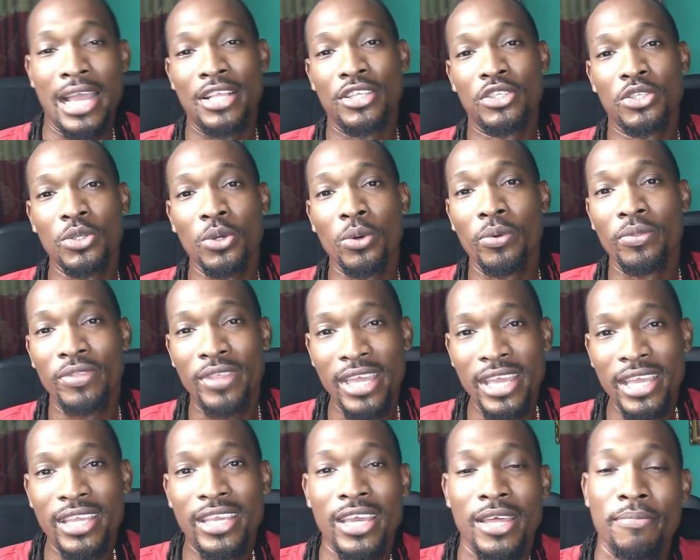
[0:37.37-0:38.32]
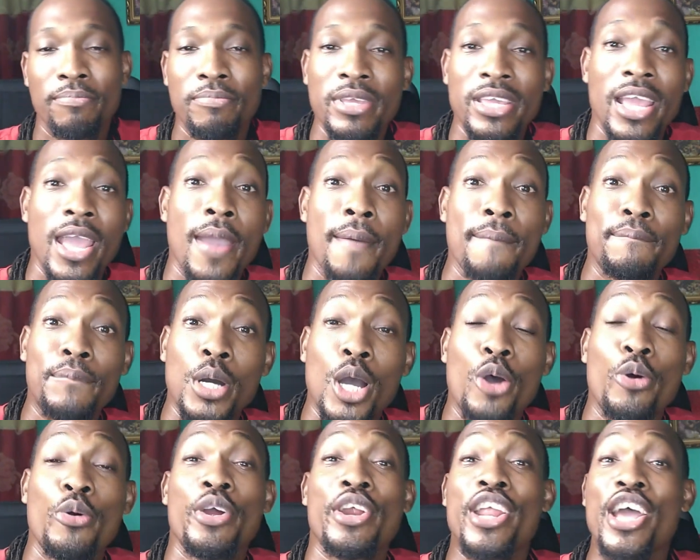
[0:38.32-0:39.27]
and so they can be
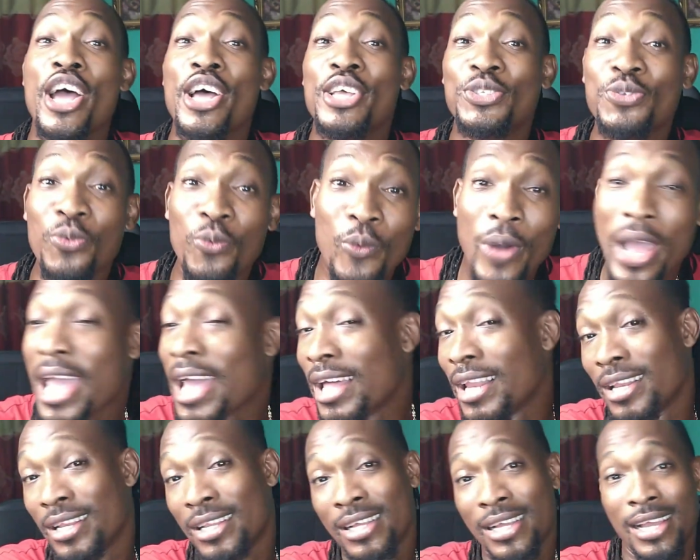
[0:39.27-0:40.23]
empowered as well.